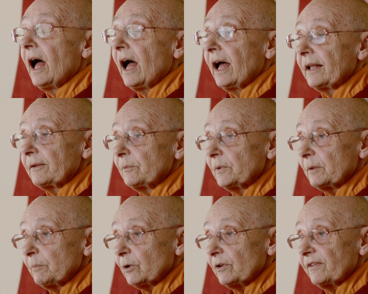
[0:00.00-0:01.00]
and with
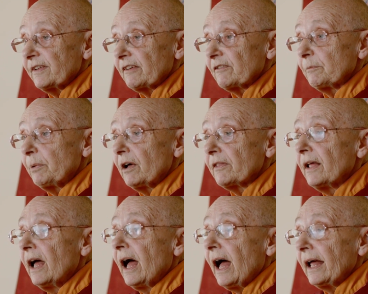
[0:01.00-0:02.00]
the Bodhisattva
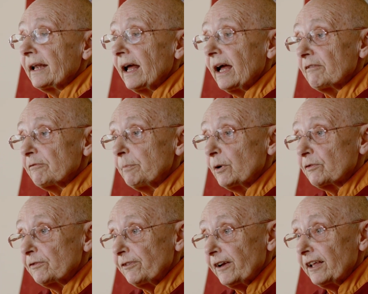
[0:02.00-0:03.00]
path, and have
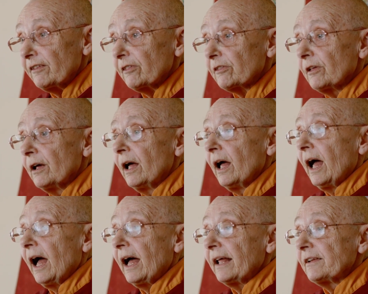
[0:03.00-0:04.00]
both faith
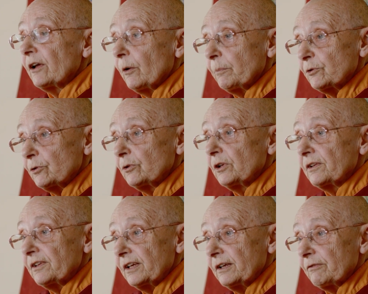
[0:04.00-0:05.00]
and the
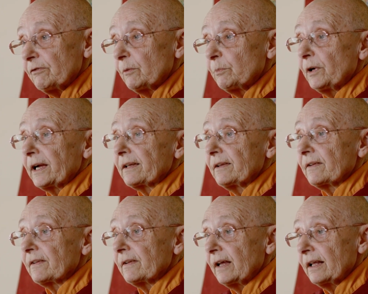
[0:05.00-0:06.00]
opportunity for
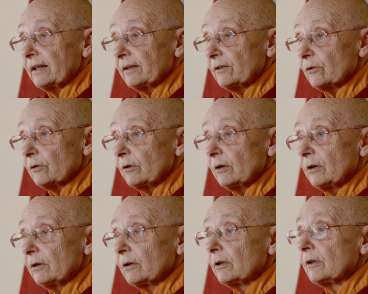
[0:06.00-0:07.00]
practice and
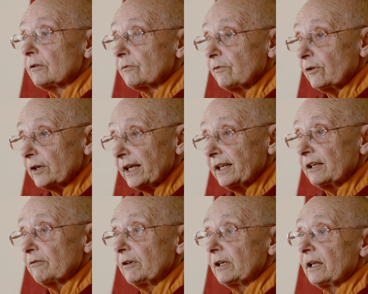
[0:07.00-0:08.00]
for
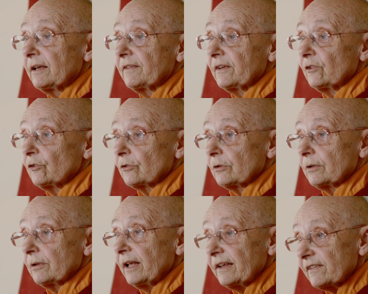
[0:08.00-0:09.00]
gaining realization.
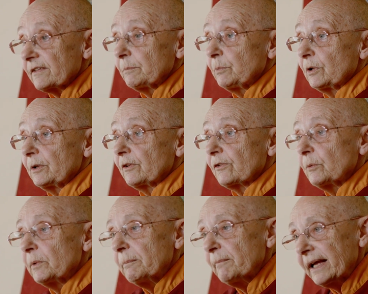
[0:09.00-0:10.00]
That's the point.
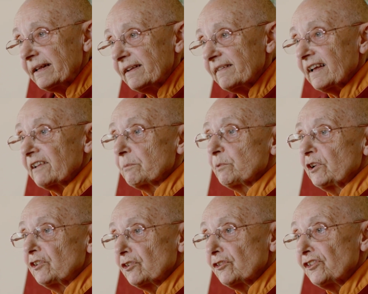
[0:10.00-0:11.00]
So we make these
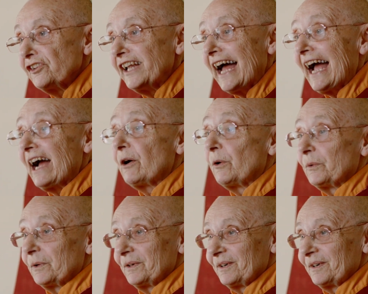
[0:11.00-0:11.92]
aspirations now,